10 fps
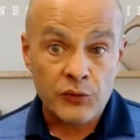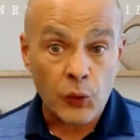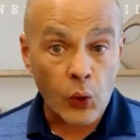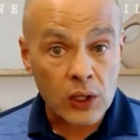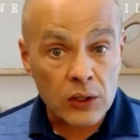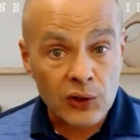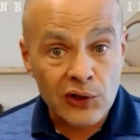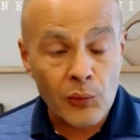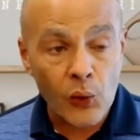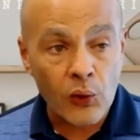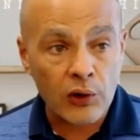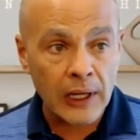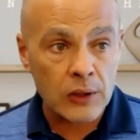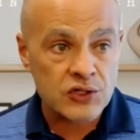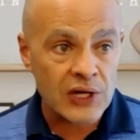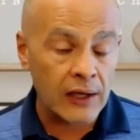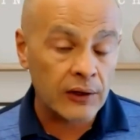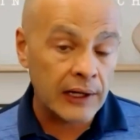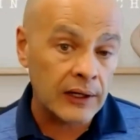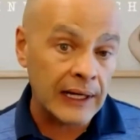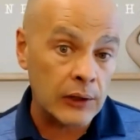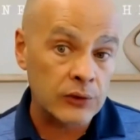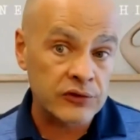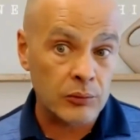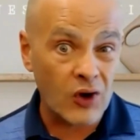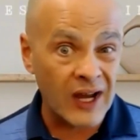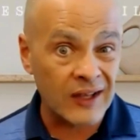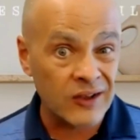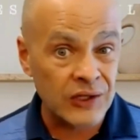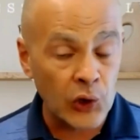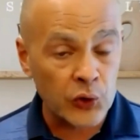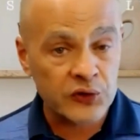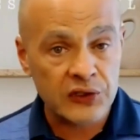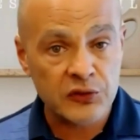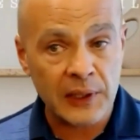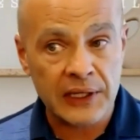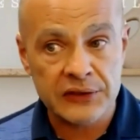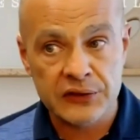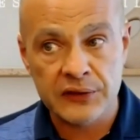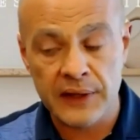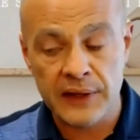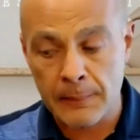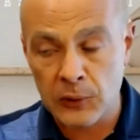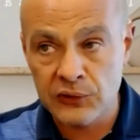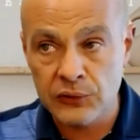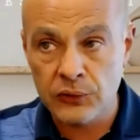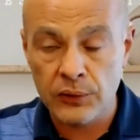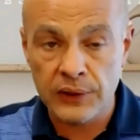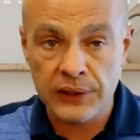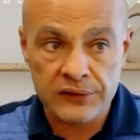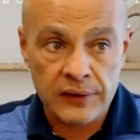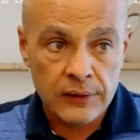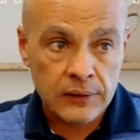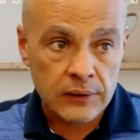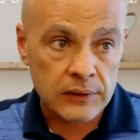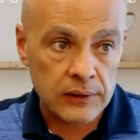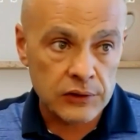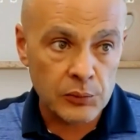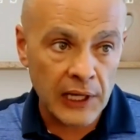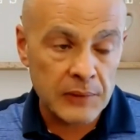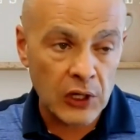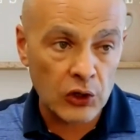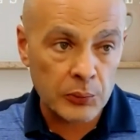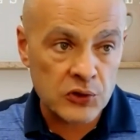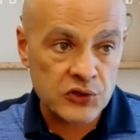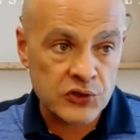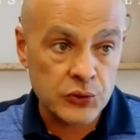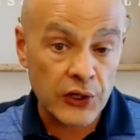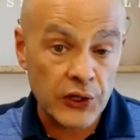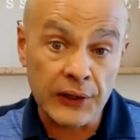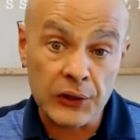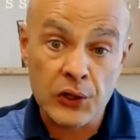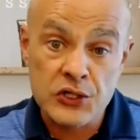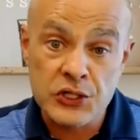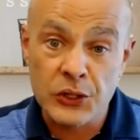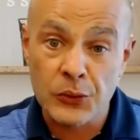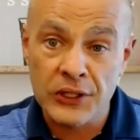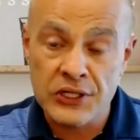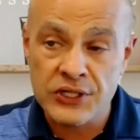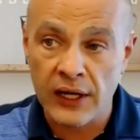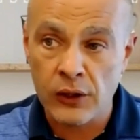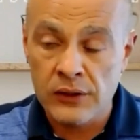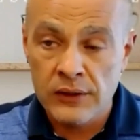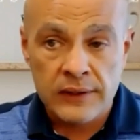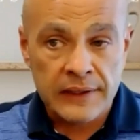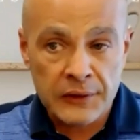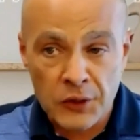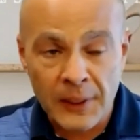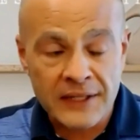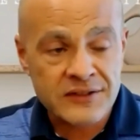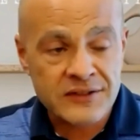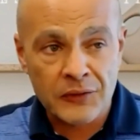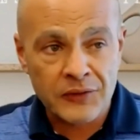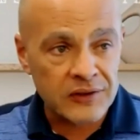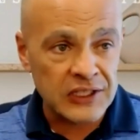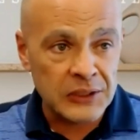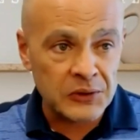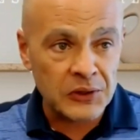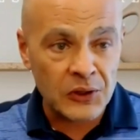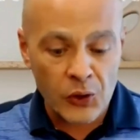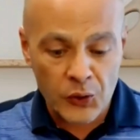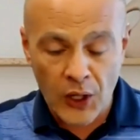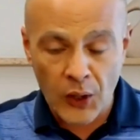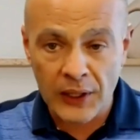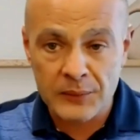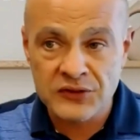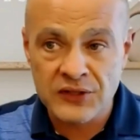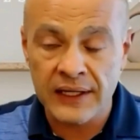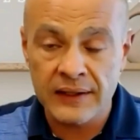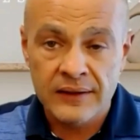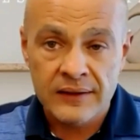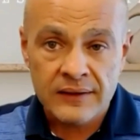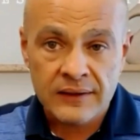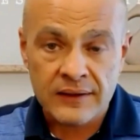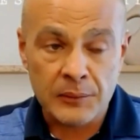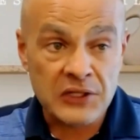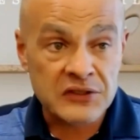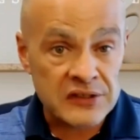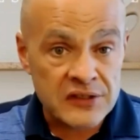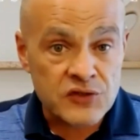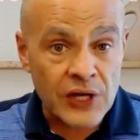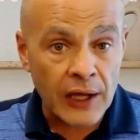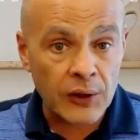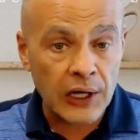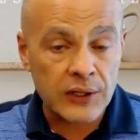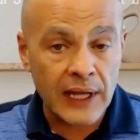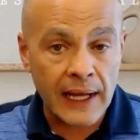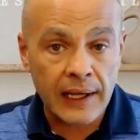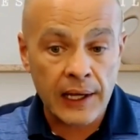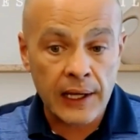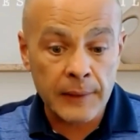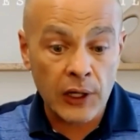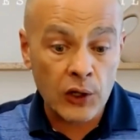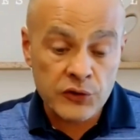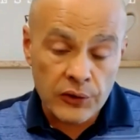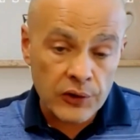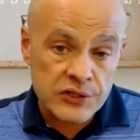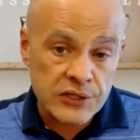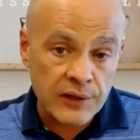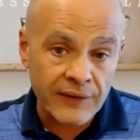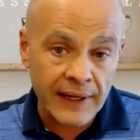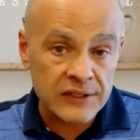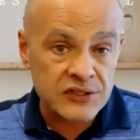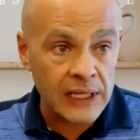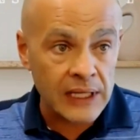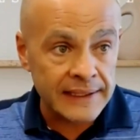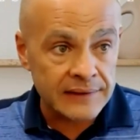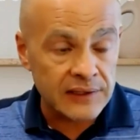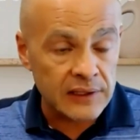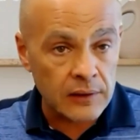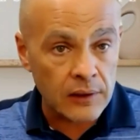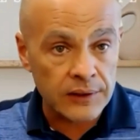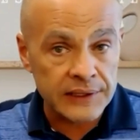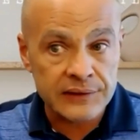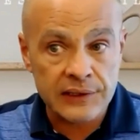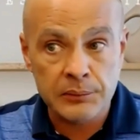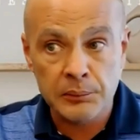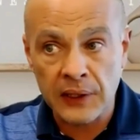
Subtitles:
if you want to learn more about Childcare House or broadly hosted spaces and the opportunities you might be able to pursue there, I encourage you to reach out either to myself, our team. You can go to our website, businessofchildcare.com. I also encourage you to find us on LinkedIn. Our LinkedIn